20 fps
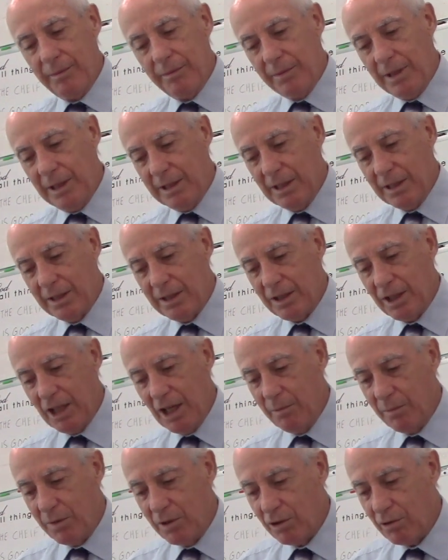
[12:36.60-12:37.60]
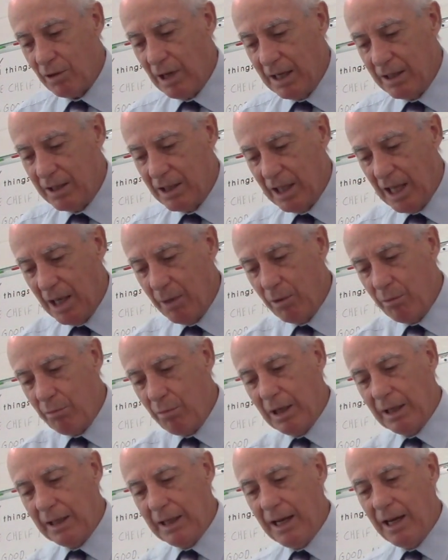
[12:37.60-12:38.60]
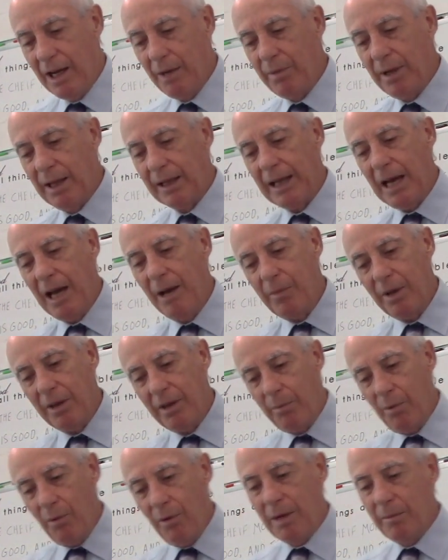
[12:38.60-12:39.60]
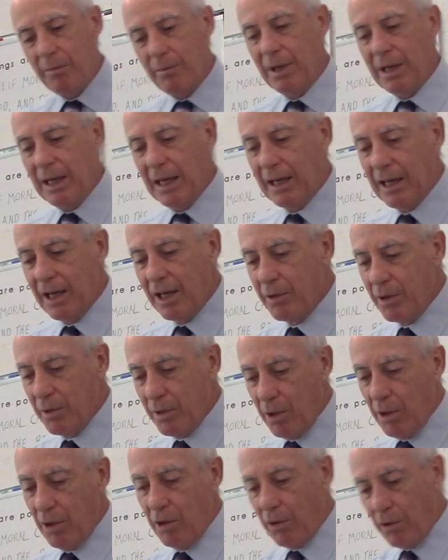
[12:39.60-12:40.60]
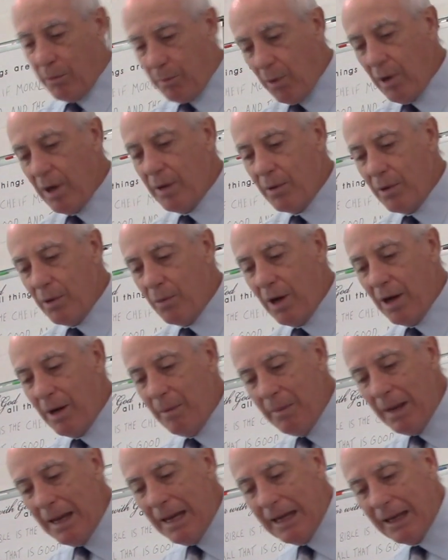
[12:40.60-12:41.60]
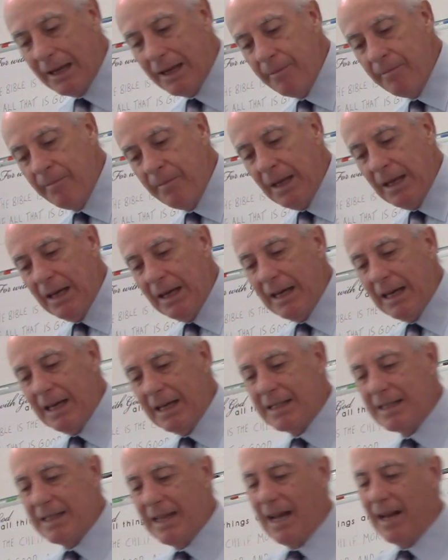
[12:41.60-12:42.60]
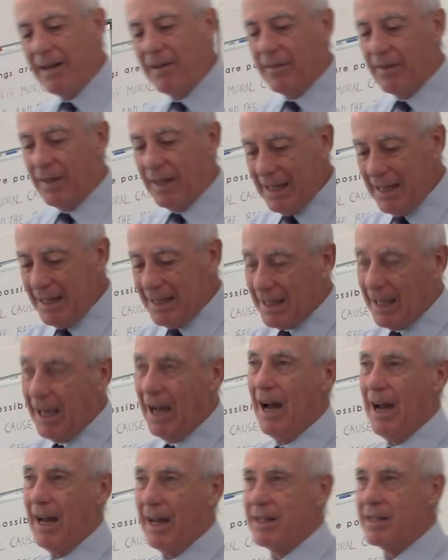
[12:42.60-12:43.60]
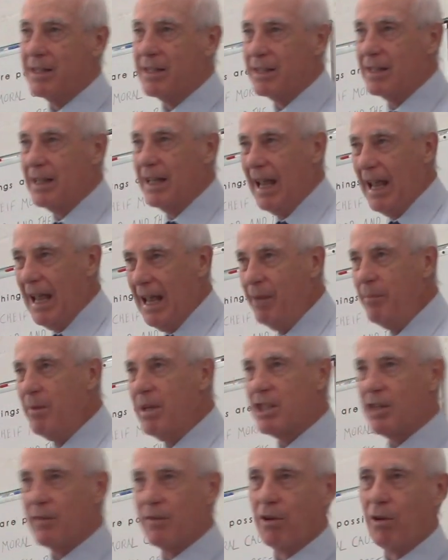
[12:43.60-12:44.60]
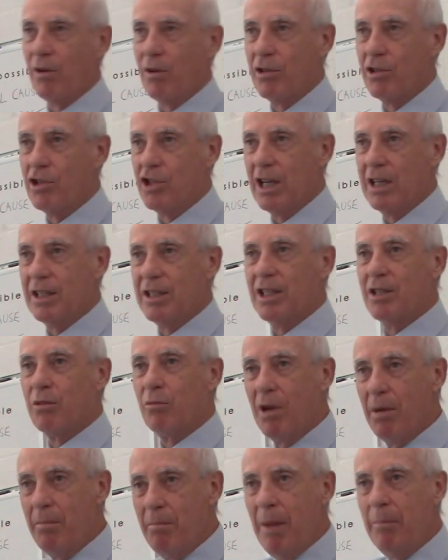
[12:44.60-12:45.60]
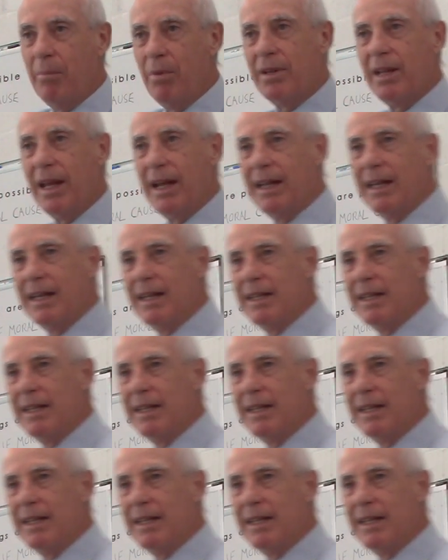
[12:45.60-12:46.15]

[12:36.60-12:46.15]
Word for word: It just seems strange that they would bring that up like that. But the point being here, the point we want to make is that these guys, the enemies of the Lord Jesus, remembered that he